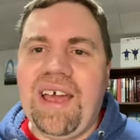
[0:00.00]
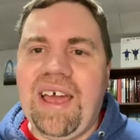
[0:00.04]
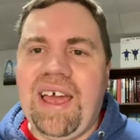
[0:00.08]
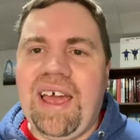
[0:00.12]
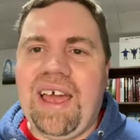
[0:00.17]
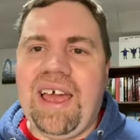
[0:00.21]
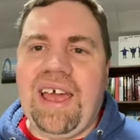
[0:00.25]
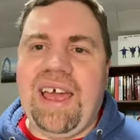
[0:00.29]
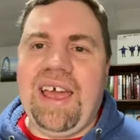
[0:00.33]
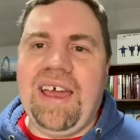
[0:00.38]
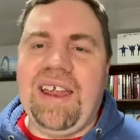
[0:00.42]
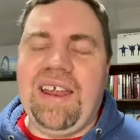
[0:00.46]

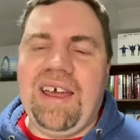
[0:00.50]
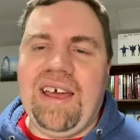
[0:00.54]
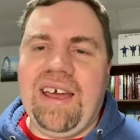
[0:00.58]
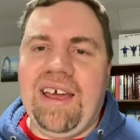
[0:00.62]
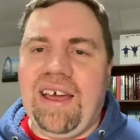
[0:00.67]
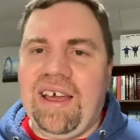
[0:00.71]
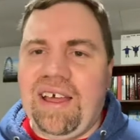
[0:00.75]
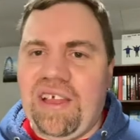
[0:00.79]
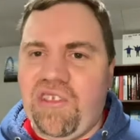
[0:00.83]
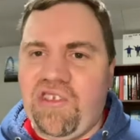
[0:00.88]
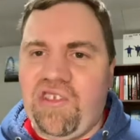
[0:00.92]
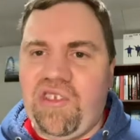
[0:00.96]
and
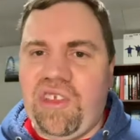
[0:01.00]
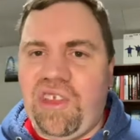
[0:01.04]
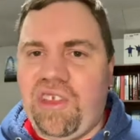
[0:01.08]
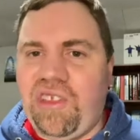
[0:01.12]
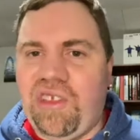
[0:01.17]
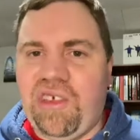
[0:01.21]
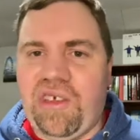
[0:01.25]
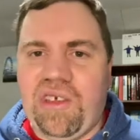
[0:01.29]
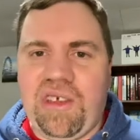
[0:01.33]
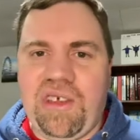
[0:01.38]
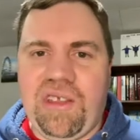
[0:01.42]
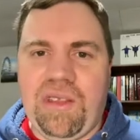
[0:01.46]

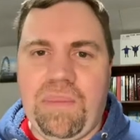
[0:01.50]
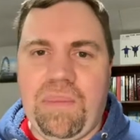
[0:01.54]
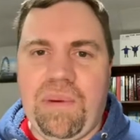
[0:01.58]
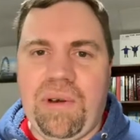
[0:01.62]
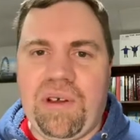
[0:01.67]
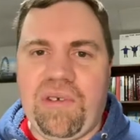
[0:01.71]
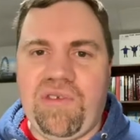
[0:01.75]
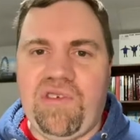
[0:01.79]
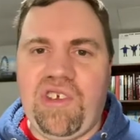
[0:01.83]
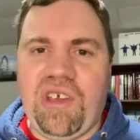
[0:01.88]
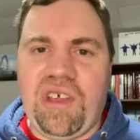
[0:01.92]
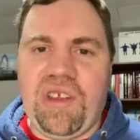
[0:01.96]
in the
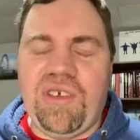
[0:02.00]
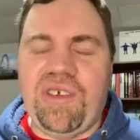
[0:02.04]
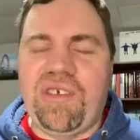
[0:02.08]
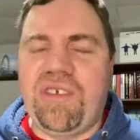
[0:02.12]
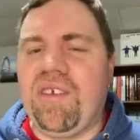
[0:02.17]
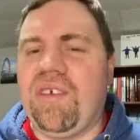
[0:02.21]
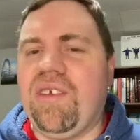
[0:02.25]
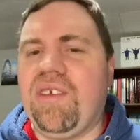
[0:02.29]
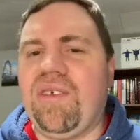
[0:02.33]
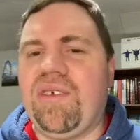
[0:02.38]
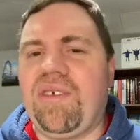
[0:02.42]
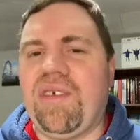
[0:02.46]
book of
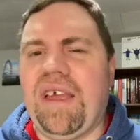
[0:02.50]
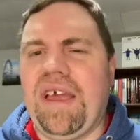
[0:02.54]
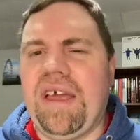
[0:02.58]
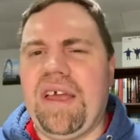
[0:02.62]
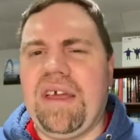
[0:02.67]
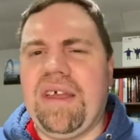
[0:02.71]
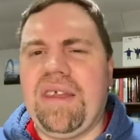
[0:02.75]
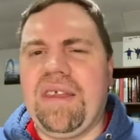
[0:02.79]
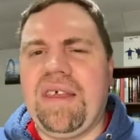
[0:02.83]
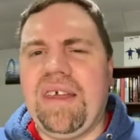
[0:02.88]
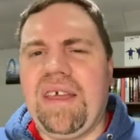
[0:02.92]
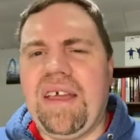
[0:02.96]
Genesis,
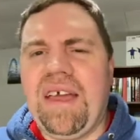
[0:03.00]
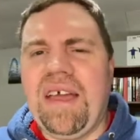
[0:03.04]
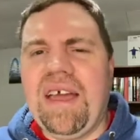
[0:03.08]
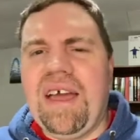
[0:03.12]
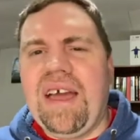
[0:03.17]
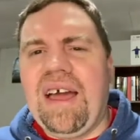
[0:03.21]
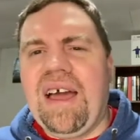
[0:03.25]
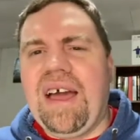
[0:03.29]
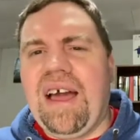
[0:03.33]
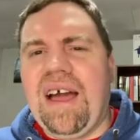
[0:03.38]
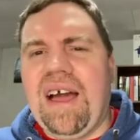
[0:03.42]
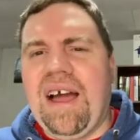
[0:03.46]
and
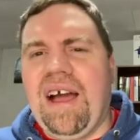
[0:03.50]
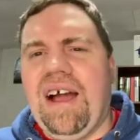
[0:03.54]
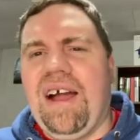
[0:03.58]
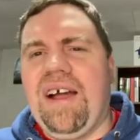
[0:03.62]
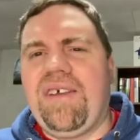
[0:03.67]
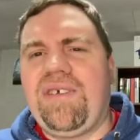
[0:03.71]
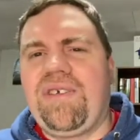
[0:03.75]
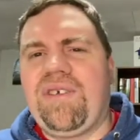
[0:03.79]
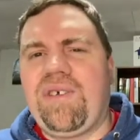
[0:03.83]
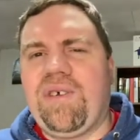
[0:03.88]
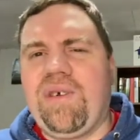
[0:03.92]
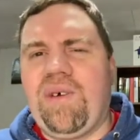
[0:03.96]

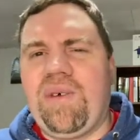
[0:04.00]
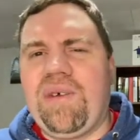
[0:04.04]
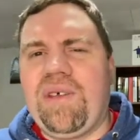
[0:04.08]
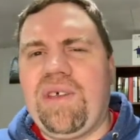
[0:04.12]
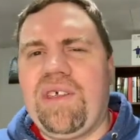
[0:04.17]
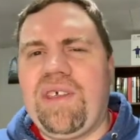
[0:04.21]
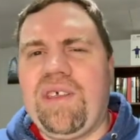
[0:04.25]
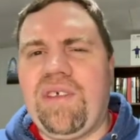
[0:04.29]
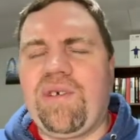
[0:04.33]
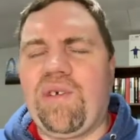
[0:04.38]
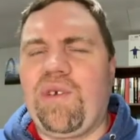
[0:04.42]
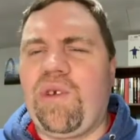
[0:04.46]
so
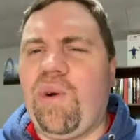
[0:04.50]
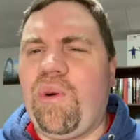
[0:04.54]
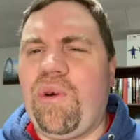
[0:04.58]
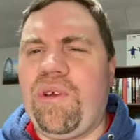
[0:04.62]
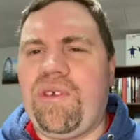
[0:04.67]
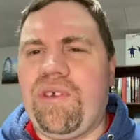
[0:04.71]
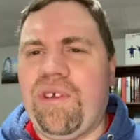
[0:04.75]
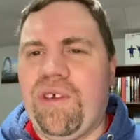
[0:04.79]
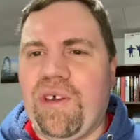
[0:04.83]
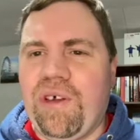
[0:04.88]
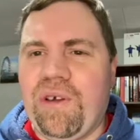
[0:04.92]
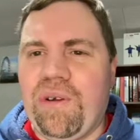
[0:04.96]
this was
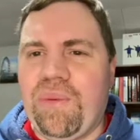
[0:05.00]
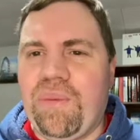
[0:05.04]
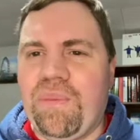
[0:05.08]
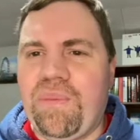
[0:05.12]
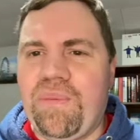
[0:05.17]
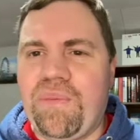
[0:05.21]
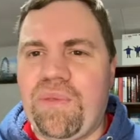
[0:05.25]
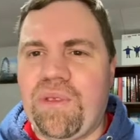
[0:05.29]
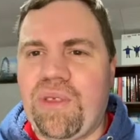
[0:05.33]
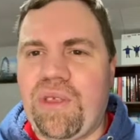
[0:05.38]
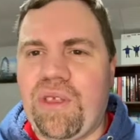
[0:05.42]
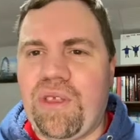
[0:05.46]
always a
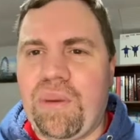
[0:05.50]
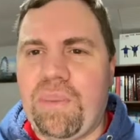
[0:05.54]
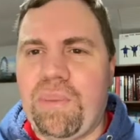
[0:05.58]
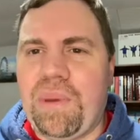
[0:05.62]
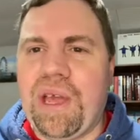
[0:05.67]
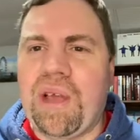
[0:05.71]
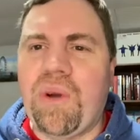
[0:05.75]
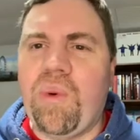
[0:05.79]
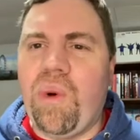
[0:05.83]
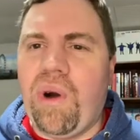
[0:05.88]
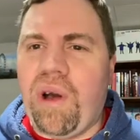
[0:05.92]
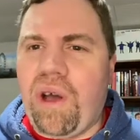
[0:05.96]

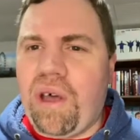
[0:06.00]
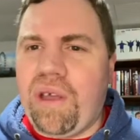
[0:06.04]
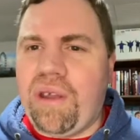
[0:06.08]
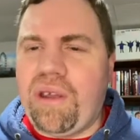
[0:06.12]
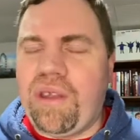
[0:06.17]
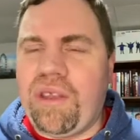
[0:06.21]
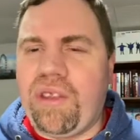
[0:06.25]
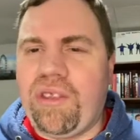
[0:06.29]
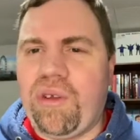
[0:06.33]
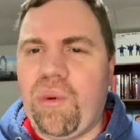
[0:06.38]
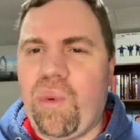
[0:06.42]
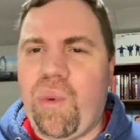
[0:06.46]
big
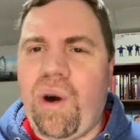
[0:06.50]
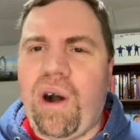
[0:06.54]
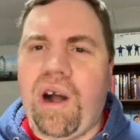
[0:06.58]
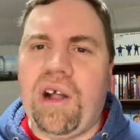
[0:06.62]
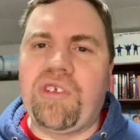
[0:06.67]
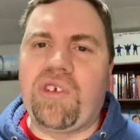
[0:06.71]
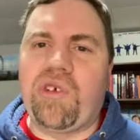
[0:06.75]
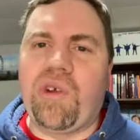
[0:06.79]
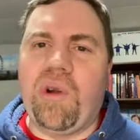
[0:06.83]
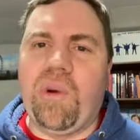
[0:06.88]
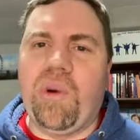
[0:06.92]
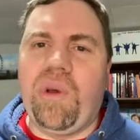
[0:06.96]
one to
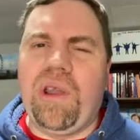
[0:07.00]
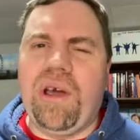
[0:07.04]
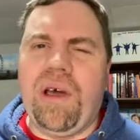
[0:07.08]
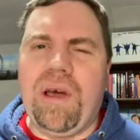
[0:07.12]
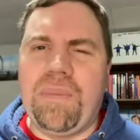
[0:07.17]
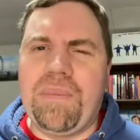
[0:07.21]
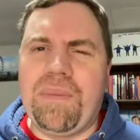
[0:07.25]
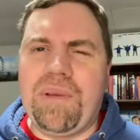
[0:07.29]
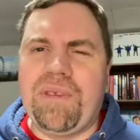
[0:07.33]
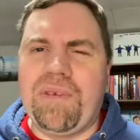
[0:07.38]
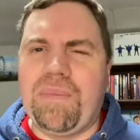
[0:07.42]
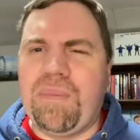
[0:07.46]
watch growing
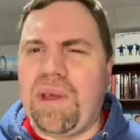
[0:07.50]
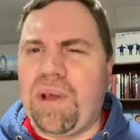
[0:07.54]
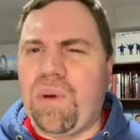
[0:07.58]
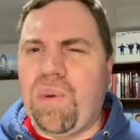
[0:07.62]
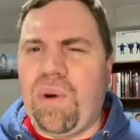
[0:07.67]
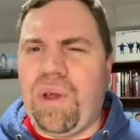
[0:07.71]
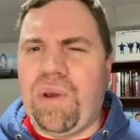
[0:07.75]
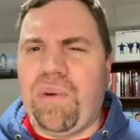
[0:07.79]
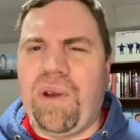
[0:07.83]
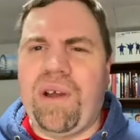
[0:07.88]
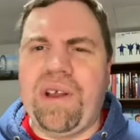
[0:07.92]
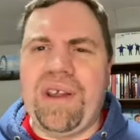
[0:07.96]
up. It's a big
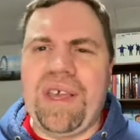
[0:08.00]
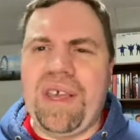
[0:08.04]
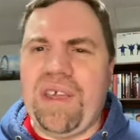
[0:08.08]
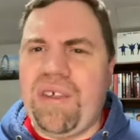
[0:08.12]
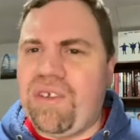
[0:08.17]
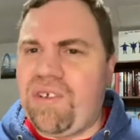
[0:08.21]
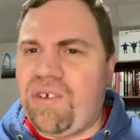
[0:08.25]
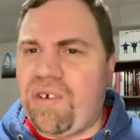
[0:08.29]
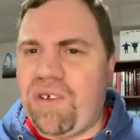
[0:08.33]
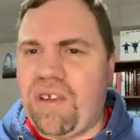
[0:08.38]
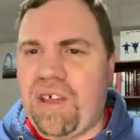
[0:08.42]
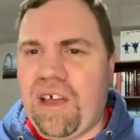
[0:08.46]
one around
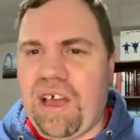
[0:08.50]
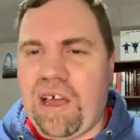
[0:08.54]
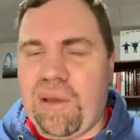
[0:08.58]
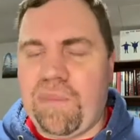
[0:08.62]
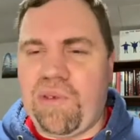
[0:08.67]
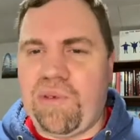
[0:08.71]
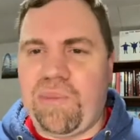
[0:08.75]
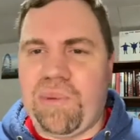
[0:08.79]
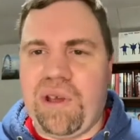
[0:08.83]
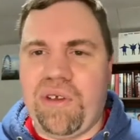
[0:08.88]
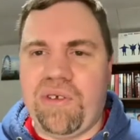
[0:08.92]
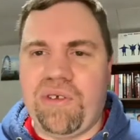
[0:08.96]
Easter time,
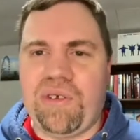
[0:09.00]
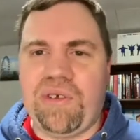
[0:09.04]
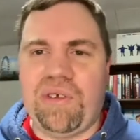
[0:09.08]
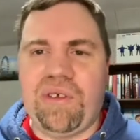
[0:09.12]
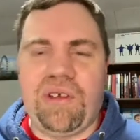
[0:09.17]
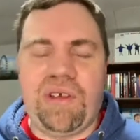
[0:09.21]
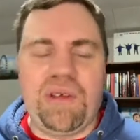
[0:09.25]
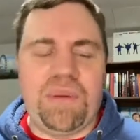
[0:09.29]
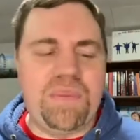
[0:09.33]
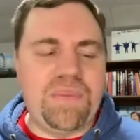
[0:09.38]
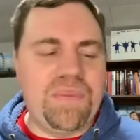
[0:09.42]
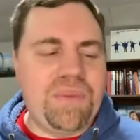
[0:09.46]

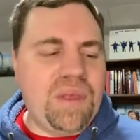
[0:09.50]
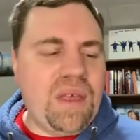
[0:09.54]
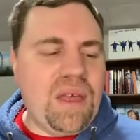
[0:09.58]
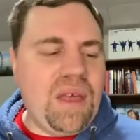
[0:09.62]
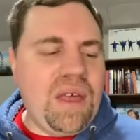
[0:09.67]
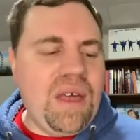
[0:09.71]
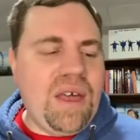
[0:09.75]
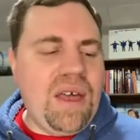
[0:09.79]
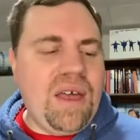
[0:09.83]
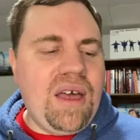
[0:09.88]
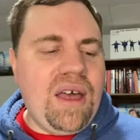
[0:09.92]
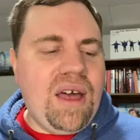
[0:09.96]
especially.
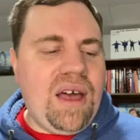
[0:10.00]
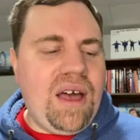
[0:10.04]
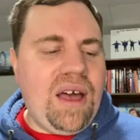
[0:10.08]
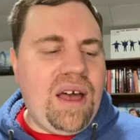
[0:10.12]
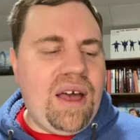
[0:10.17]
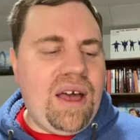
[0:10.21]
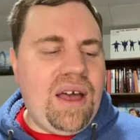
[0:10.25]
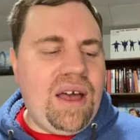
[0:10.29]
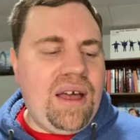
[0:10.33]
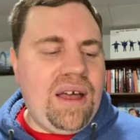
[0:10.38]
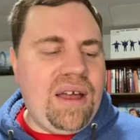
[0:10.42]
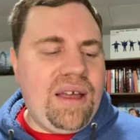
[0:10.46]

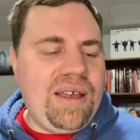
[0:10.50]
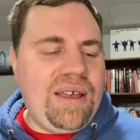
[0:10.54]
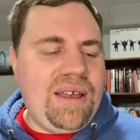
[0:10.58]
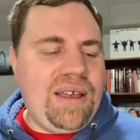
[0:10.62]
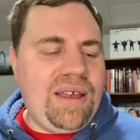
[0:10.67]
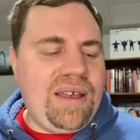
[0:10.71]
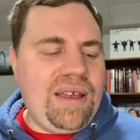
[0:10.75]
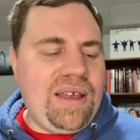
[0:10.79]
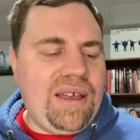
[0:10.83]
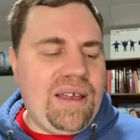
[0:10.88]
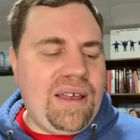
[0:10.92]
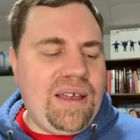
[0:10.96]

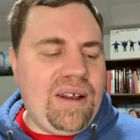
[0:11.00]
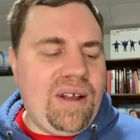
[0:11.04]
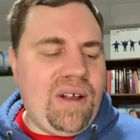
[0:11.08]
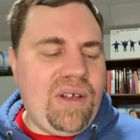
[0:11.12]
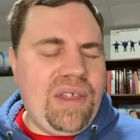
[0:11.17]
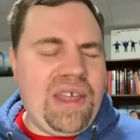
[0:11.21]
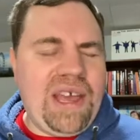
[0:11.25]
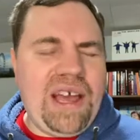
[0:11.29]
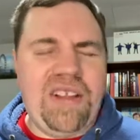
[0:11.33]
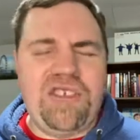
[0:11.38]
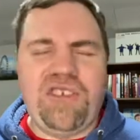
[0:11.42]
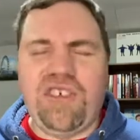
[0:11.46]
And all
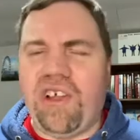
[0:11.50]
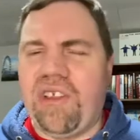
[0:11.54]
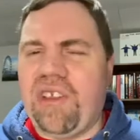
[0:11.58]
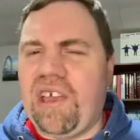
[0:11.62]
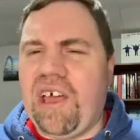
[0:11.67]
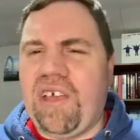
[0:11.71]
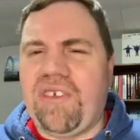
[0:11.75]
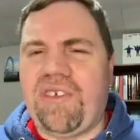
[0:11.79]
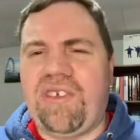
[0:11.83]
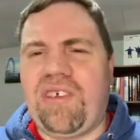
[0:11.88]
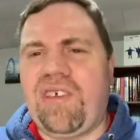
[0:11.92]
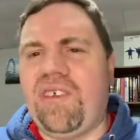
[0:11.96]
that. And Charlton
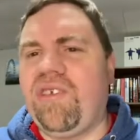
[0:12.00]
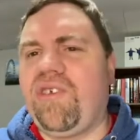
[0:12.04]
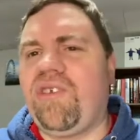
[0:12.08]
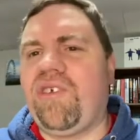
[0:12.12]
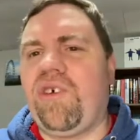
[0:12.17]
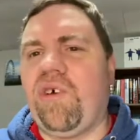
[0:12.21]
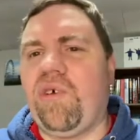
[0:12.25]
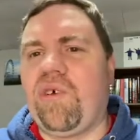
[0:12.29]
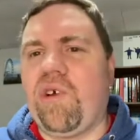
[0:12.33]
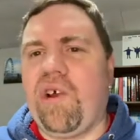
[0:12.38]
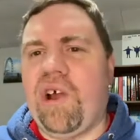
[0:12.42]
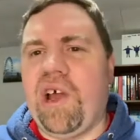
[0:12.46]
Heston's
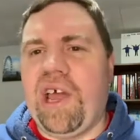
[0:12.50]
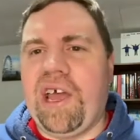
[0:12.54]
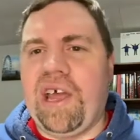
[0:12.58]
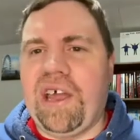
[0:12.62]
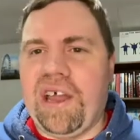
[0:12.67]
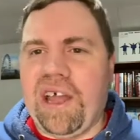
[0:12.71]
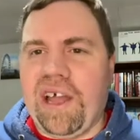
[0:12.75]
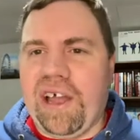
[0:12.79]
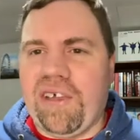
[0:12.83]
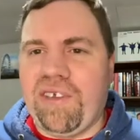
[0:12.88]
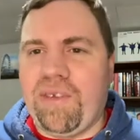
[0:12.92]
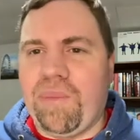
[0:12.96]
so great
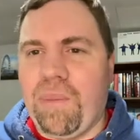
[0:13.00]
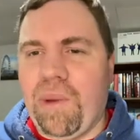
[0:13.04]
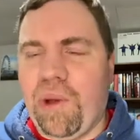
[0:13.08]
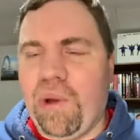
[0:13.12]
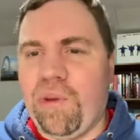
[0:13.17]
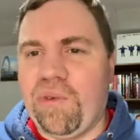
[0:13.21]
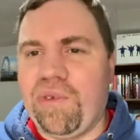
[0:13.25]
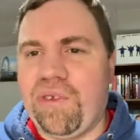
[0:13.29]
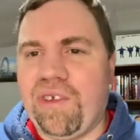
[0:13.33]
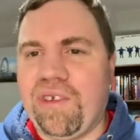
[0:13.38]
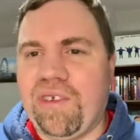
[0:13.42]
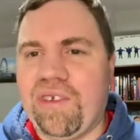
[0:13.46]
as
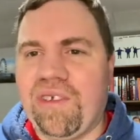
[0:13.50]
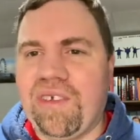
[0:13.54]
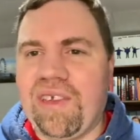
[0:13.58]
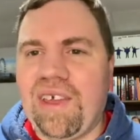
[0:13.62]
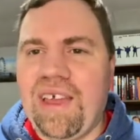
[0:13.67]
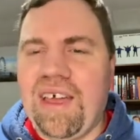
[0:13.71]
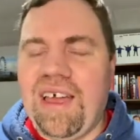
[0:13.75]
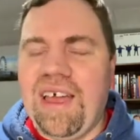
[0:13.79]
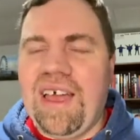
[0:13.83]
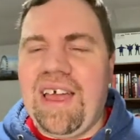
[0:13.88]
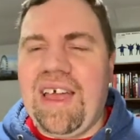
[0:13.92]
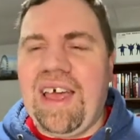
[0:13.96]
Moses,
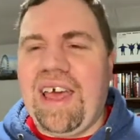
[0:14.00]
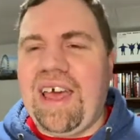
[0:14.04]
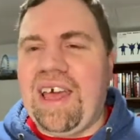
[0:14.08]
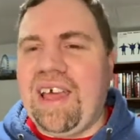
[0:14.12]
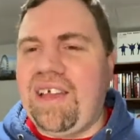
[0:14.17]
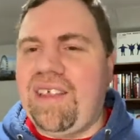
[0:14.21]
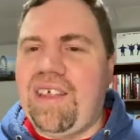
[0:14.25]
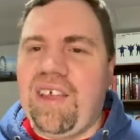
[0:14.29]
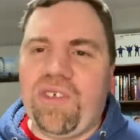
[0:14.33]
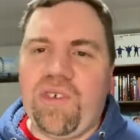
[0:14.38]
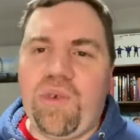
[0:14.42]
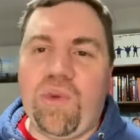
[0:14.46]
and
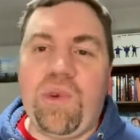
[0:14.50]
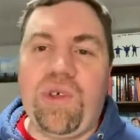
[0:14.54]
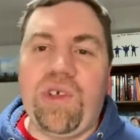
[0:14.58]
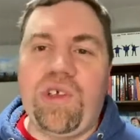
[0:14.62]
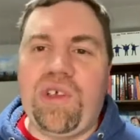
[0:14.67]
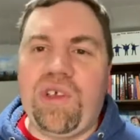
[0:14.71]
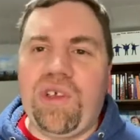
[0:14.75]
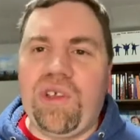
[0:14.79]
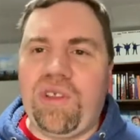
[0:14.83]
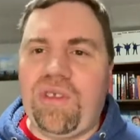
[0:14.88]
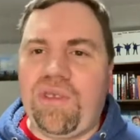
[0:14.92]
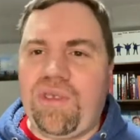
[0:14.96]
it tells a really
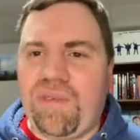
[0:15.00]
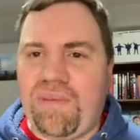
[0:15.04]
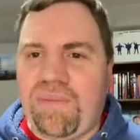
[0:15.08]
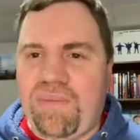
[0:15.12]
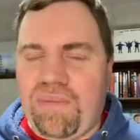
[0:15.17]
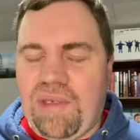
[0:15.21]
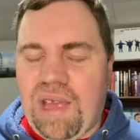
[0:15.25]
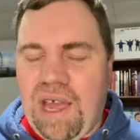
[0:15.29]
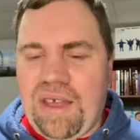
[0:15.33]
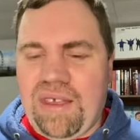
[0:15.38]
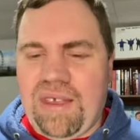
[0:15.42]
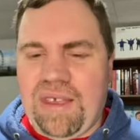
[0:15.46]
good,
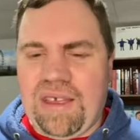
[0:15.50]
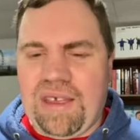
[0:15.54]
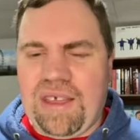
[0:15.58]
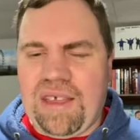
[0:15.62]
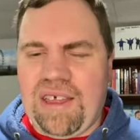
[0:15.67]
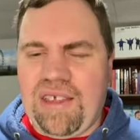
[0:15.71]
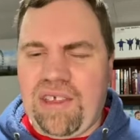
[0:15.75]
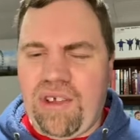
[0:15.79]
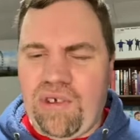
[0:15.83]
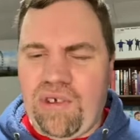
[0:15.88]
I think,